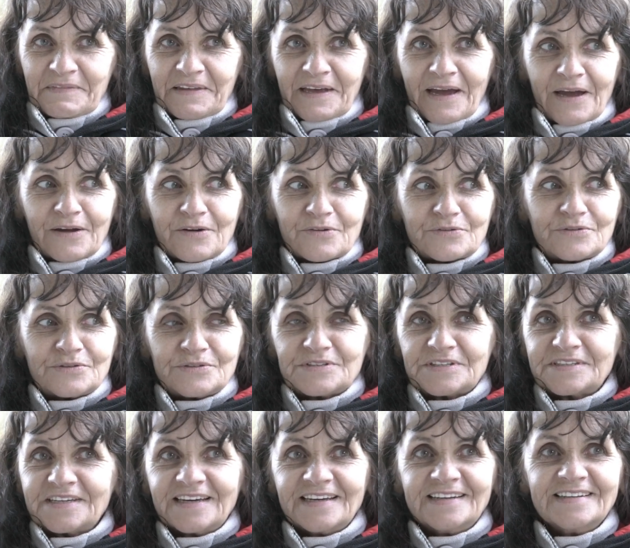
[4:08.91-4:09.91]
kangaroo
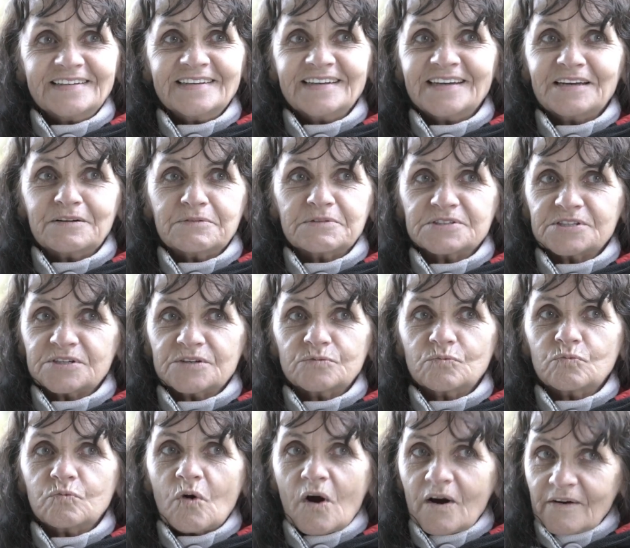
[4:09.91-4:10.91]
skin. He was a
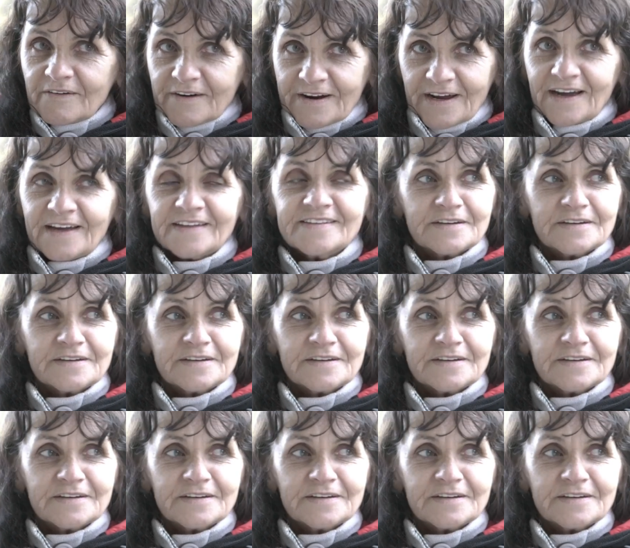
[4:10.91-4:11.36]
warrior.